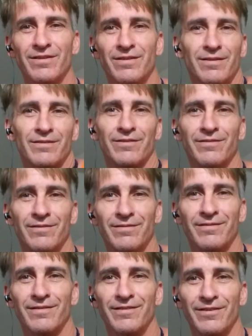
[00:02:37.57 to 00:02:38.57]
That's,
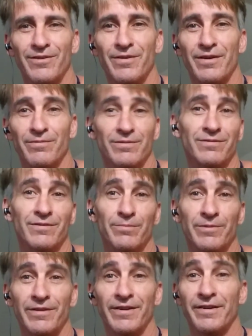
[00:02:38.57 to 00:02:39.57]
that was going to be
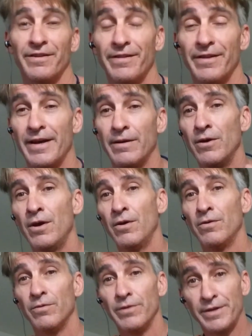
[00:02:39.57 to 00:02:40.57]
the end of that."
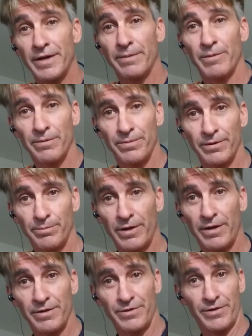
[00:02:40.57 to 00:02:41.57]
Well, they came up and
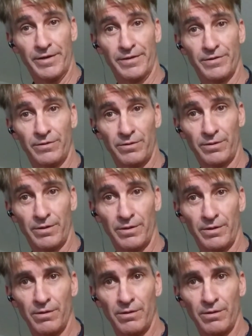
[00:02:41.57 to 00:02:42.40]
apologized, and